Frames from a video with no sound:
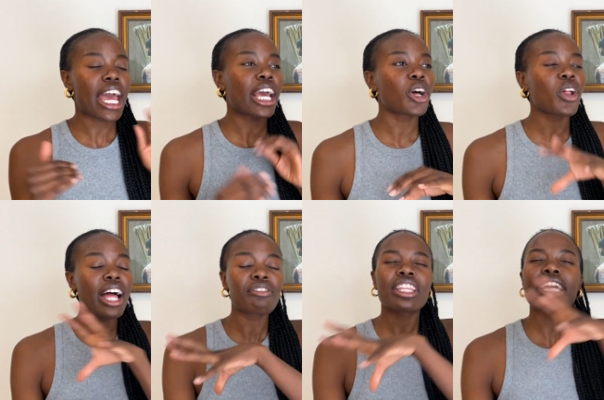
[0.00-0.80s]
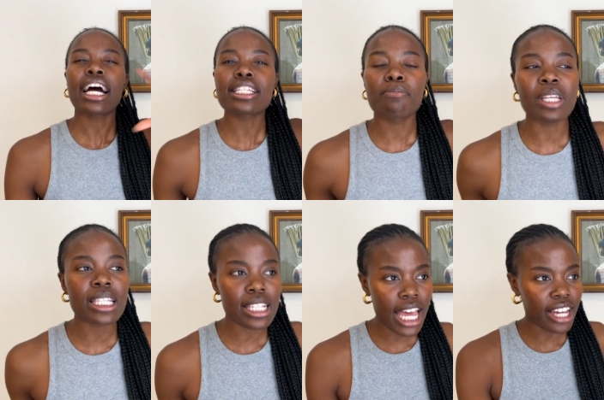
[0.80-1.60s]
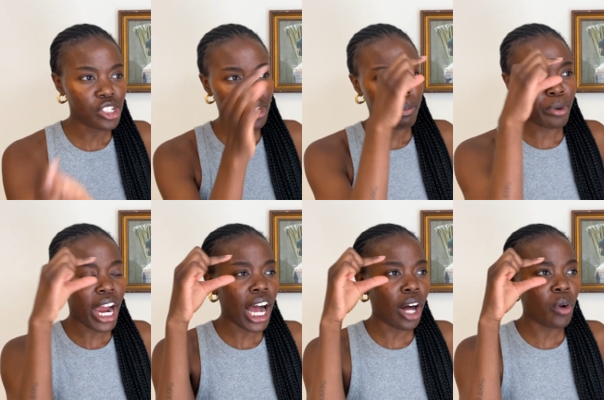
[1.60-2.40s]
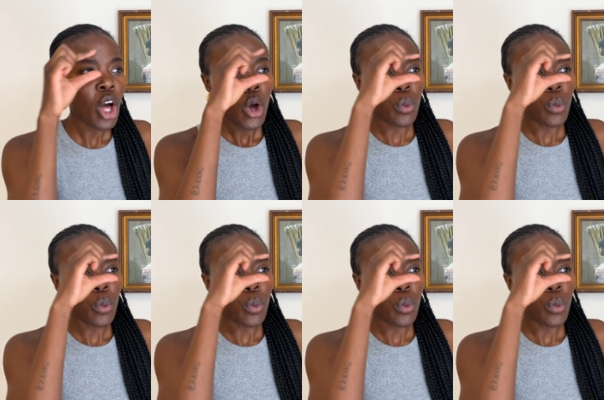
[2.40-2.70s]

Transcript: angle everything had to be snatched brow